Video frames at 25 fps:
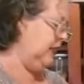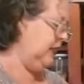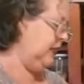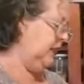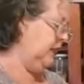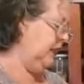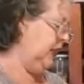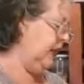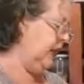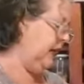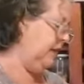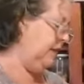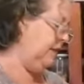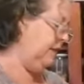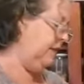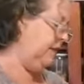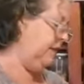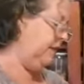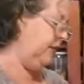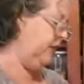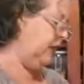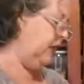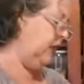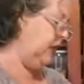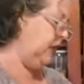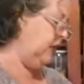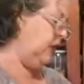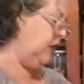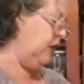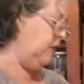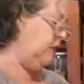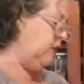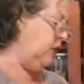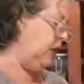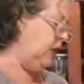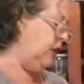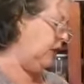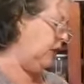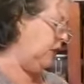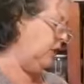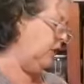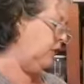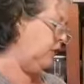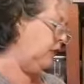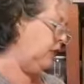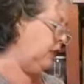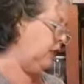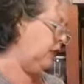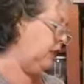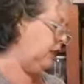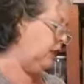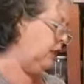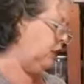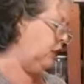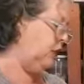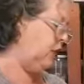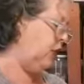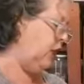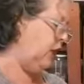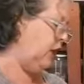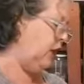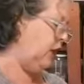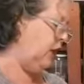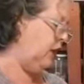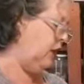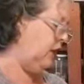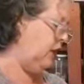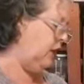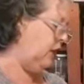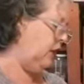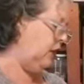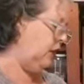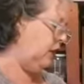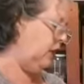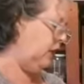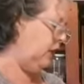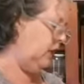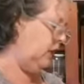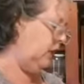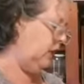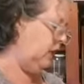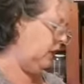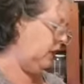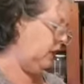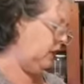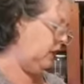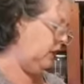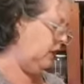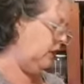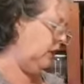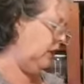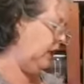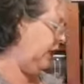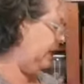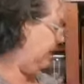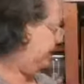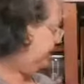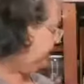Okay. I'm going to do like 3/4 of this jar. Okay.